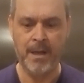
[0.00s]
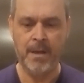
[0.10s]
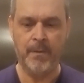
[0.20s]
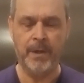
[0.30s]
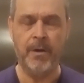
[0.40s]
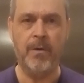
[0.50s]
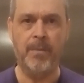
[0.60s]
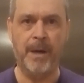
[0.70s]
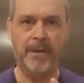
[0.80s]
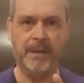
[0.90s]
We know
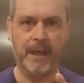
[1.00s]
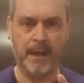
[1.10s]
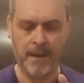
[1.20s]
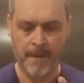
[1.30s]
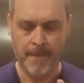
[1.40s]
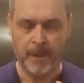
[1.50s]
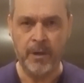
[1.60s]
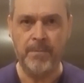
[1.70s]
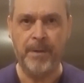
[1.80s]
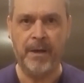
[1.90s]
about the
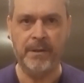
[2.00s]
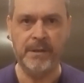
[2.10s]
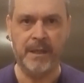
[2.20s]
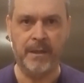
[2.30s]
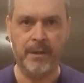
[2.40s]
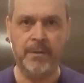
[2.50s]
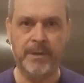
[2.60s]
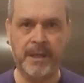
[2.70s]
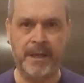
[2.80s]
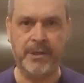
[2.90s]
good belt and a good
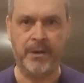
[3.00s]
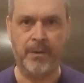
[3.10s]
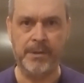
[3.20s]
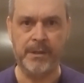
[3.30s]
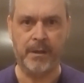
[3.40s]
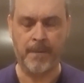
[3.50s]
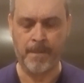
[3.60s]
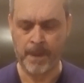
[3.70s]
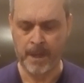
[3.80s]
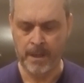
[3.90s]
retention holster.
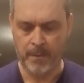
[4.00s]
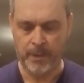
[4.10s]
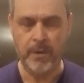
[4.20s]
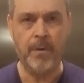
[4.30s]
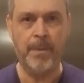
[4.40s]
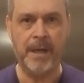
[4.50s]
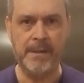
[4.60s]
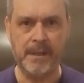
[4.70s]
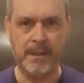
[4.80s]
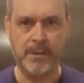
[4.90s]
We know about
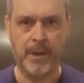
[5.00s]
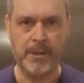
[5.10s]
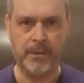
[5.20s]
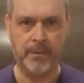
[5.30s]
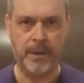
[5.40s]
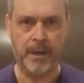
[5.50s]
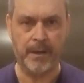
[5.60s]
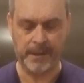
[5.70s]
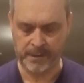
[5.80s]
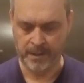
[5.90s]
situational
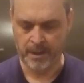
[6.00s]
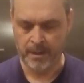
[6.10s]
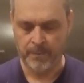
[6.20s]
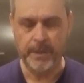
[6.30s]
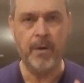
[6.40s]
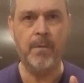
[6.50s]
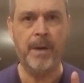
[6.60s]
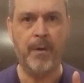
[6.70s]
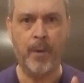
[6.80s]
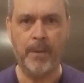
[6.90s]
awareness. We know
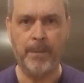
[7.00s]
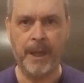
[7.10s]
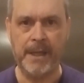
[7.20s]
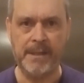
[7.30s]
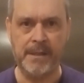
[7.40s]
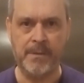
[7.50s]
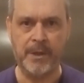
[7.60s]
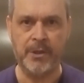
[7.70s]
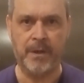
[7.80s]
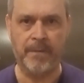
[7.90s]
about what places we
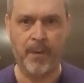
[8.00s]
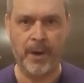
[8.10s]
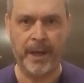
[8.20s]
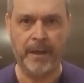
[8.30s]
should avoid